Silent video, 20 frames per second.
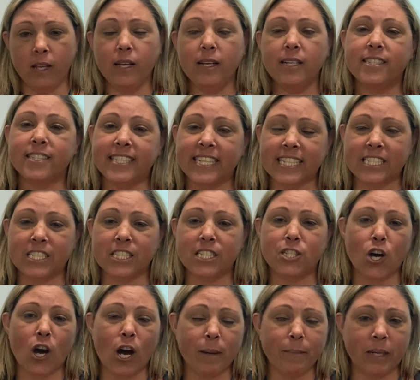Stick to the
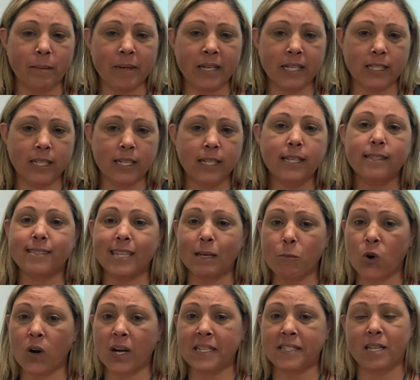time limit,
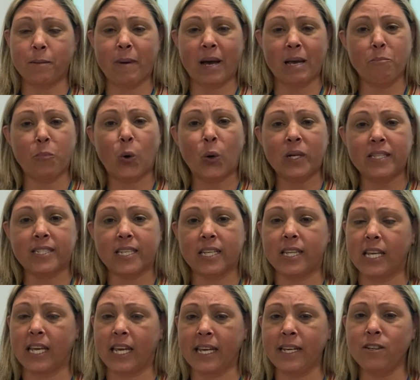summarise the main points at
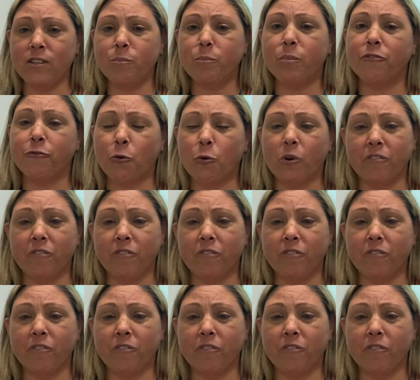the end before